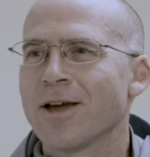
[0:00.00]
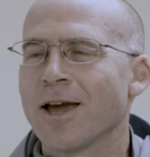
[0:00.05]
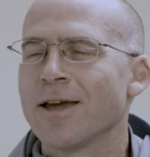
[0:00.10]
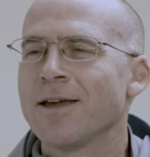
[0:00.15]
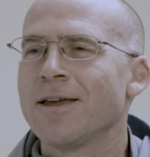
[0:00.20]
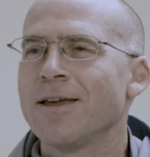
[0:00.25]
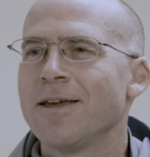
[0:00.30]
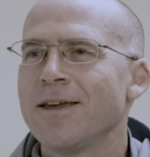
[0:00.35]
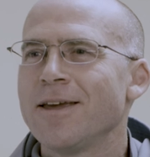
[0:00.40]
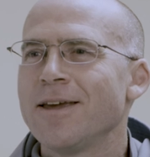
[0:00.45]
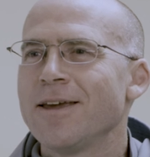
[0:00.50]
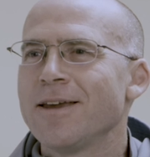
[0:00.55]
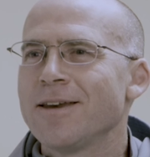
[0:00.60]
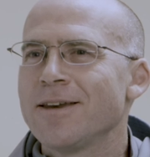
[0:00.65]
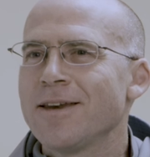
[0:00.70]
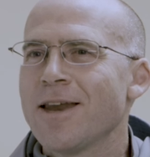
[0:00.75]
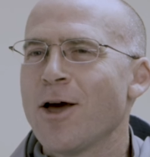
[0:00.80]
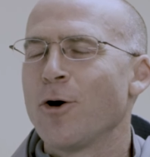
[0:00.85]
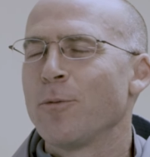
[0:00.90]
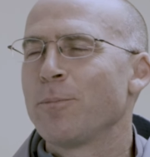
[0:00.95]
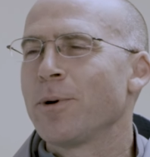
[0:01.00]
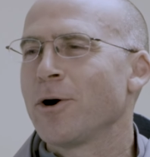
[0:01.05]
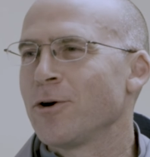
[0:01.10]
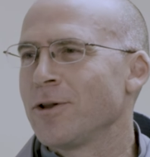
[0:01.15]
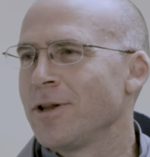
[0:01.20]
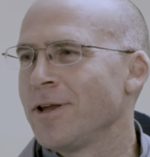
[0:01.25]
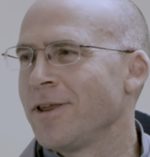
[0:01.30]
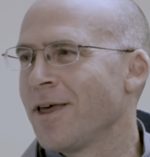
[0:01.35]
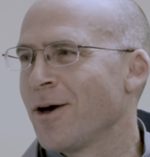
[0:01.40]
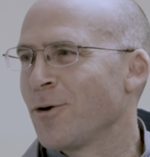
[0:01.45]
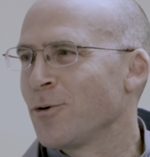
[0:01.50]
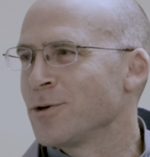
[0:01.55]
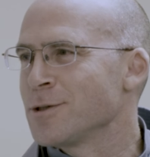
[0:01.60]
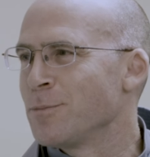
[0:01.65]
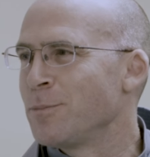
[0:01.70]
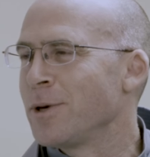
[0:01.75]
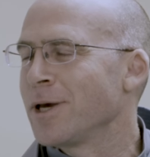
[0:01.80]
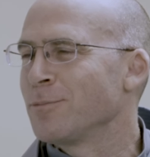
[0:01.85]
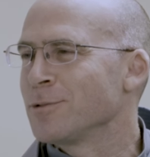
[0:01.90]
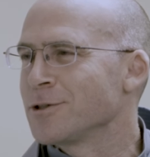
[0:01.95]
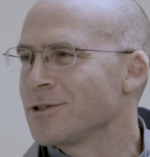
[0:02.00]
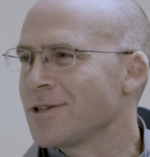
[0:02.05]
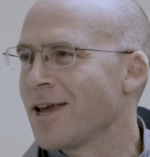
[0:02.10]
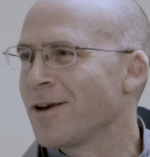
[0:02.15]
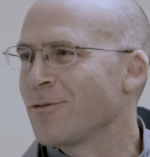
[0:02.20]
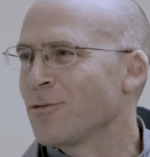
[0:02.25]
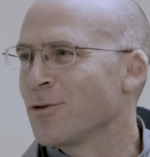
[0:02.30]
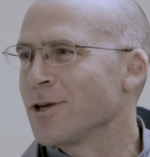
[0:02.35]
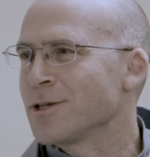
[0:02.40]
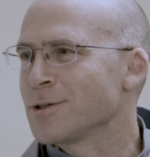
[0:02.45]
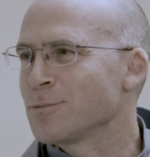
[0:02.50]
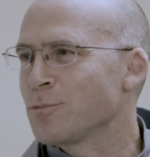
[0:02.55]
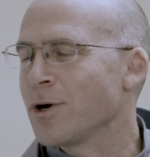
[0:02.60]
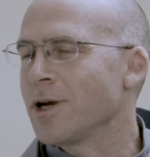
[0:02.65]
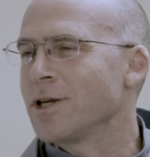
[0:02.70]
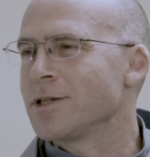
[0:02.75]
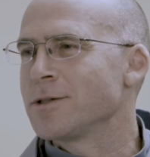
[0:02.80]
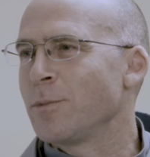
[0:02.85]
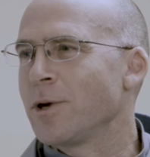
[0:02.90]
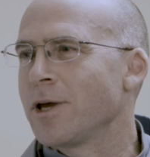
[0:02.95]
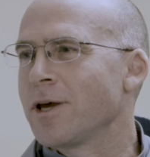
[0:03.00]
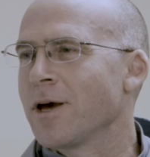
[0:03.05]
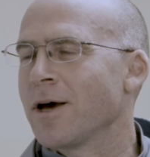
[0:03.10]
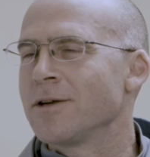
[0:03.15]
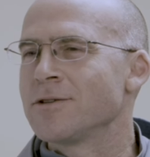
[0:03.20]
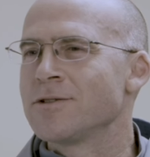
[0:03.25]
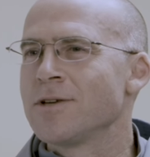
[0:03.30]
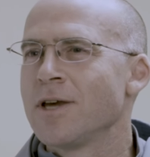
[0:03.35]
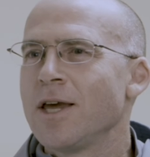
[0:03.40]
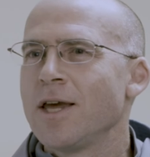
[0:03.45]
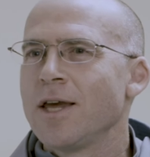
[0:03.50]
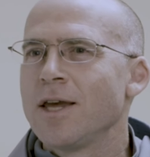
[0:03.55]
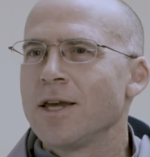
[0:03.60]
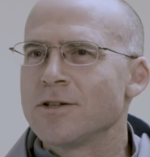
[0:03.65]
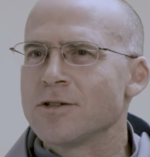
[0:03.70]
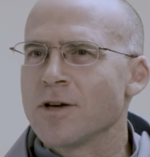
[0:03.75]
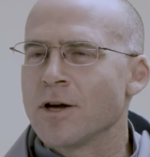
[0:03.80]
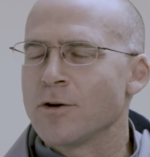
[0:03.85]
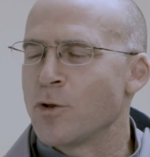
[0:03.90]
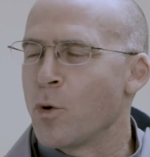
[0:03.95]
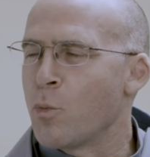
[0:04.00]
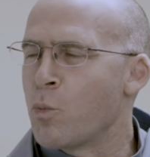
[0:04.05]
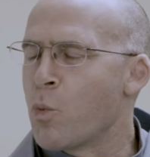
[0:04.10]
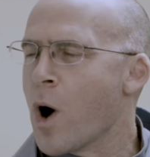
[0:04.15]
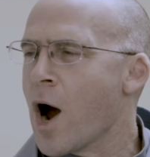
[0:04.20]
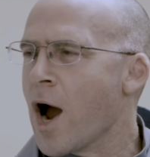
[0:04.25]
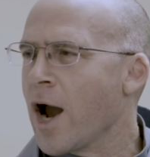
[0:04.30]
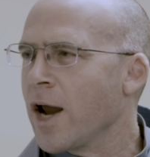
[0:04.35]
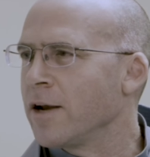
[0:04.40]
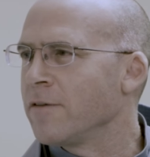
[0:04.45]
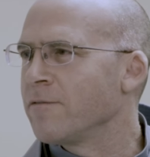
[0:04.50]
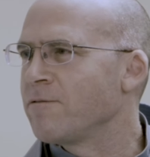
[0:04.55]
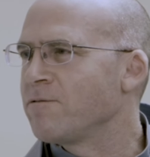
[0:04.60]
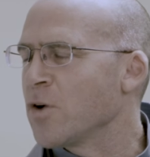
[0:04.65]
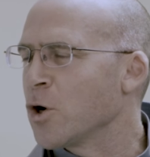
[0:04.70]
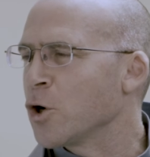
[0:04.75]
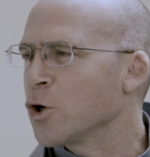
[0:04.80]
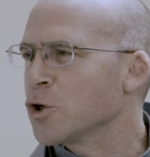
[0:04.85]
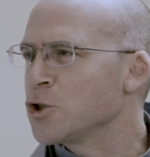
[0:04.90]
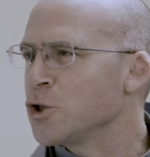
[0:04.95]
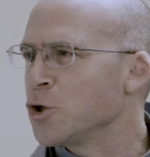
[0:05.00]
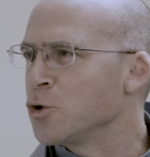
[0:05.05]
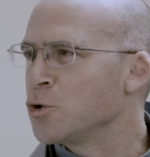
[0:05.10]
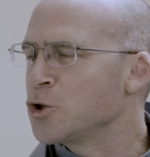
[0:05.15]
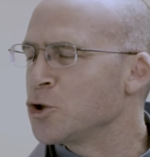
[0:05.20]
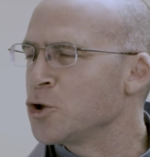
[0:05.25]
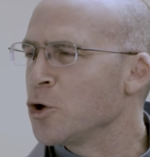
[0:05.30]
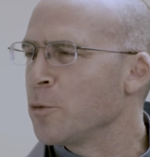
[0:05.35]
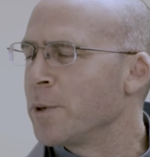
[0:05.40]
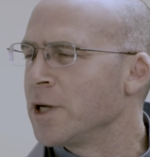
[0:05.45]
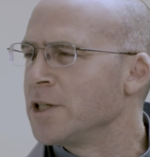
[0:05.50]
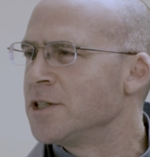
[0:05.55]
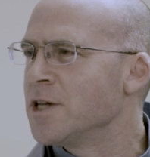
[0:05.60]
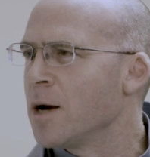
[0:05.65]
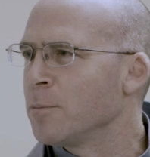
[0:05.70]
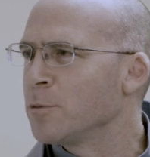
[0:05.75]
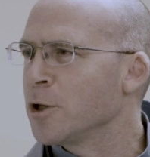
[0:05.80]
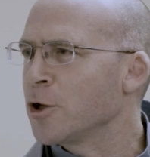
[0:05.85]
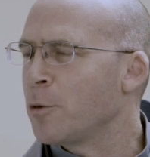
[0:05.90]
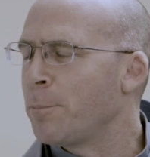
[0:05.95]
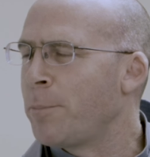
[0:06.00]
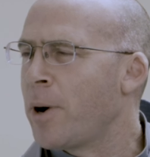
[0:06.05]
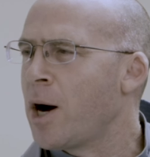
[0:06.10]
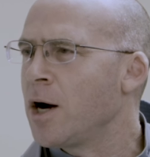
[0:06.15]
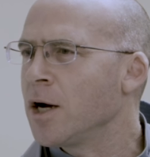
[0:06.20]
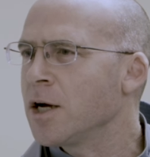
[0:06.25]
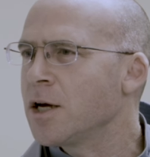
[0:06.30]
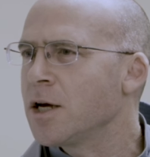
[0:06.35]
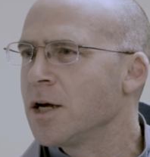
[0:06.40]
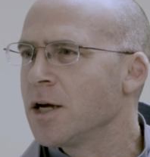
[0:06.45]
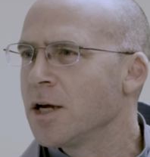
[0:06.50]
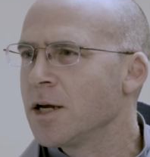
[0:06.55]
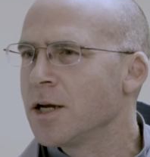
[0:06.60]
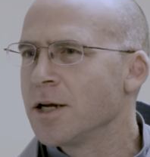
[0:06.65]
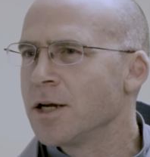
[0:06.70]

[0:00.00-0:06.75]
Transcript: Okay? Now, apparently that was a big mistake for this priest because he said, The wine first, you stupid, dumb little punk.